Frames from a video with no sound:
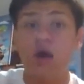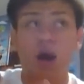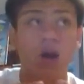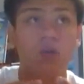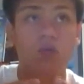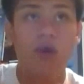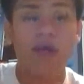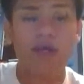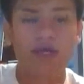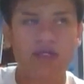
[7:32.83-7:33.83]

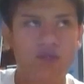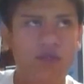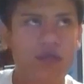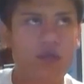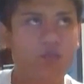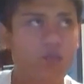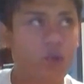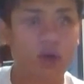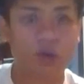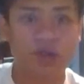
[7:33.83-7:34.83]
way into
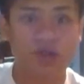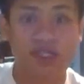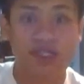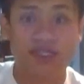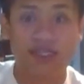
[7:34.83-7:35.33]
into season